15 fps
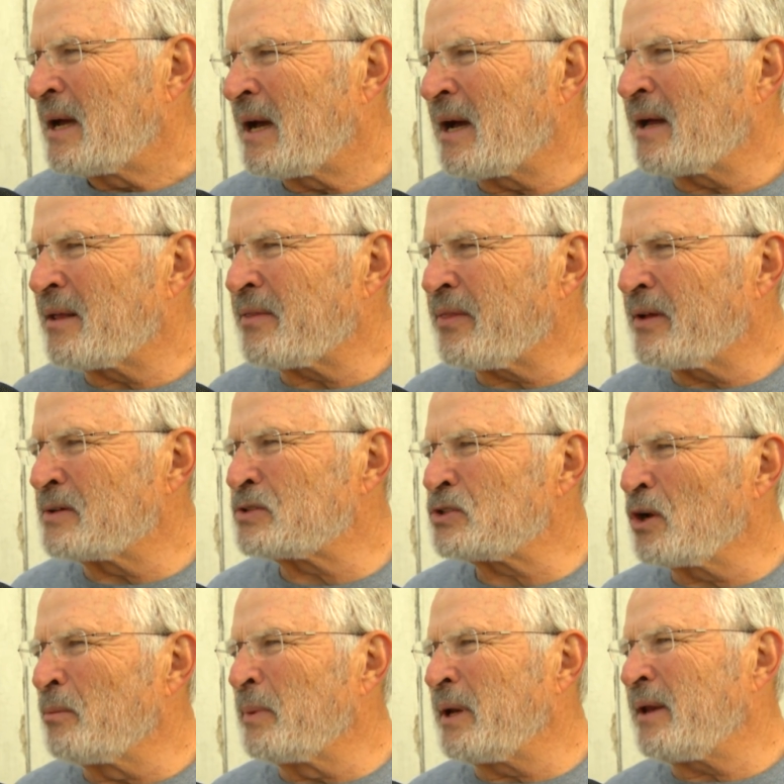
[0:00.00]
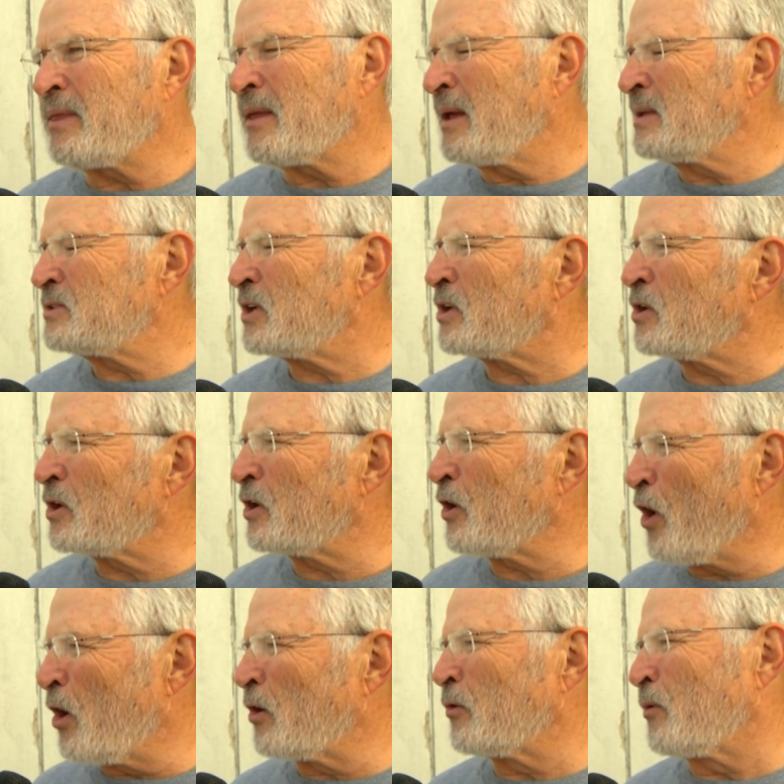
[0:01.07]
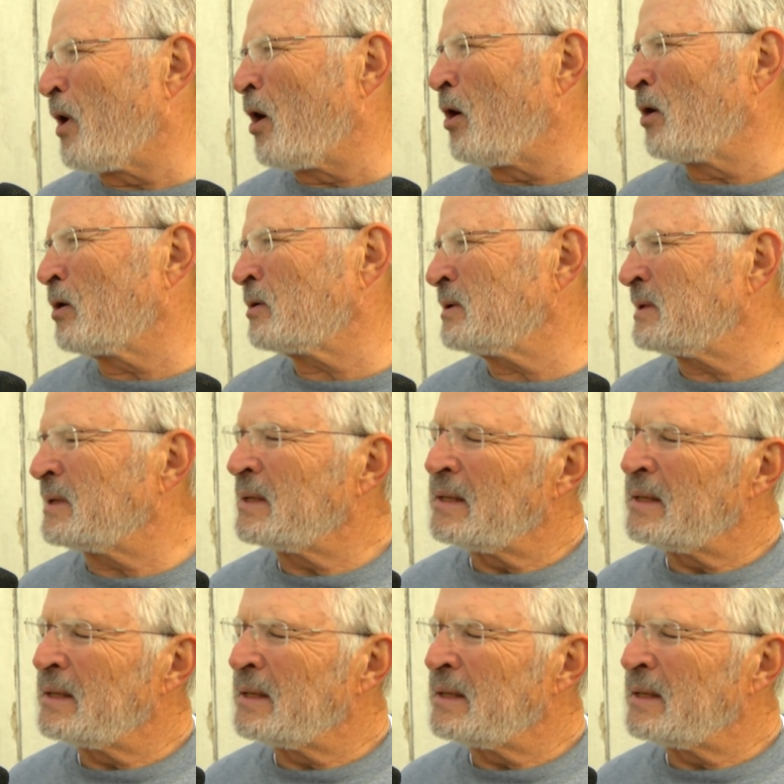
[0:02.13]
Uh, there's so many things that could have gone wrong